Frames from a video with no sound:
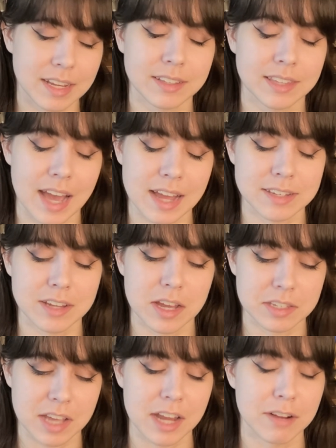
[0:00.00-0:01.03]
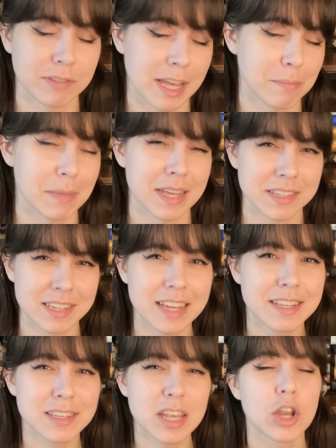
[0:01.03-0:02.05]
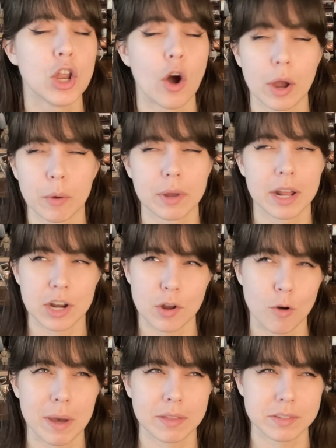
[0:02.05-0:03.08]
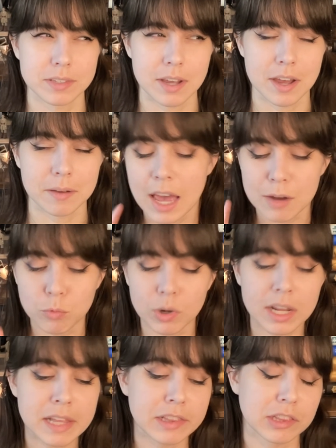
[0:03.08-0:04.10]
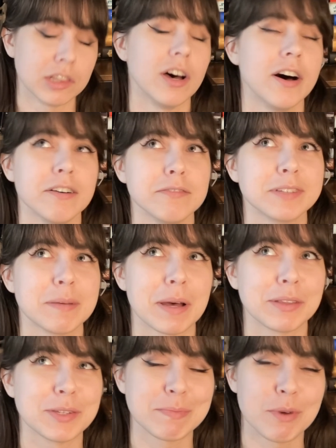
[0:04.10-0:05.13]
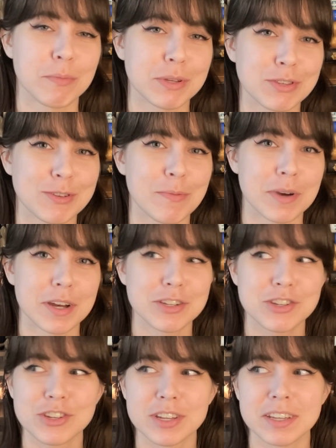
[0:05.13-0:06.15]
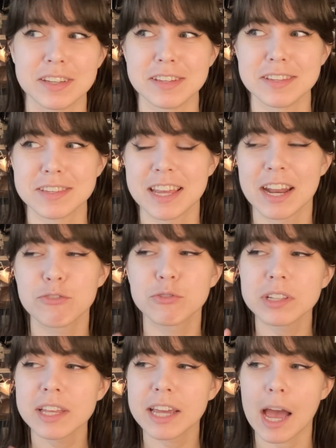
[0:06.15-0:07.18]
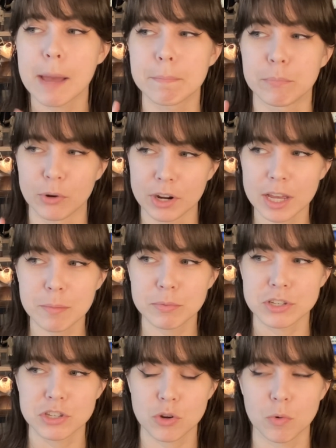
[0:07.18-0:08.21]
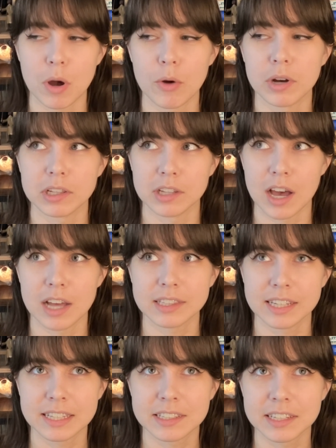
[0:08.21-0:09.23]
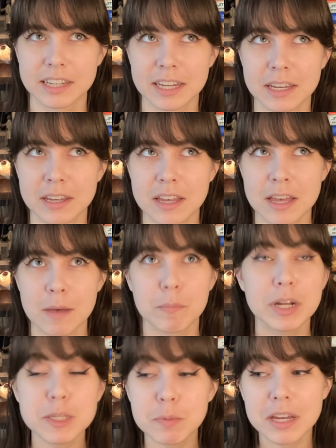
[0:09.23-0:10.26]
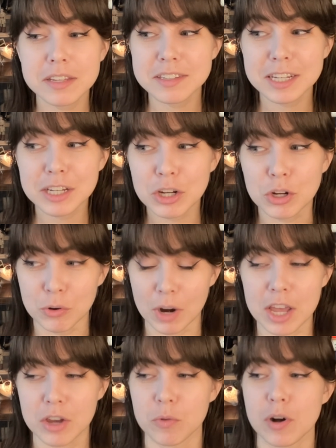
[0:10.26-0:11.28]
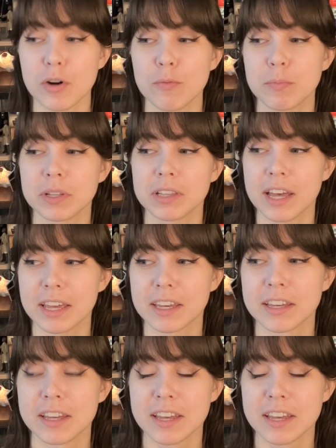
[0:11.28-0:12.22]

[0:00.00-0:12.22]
that does kind of like make sense, knowing what I know about this guy. And what I loved about this moment so much is, and I feel like I bring up this quote a lot lately, but it's because it's like a great quote, but like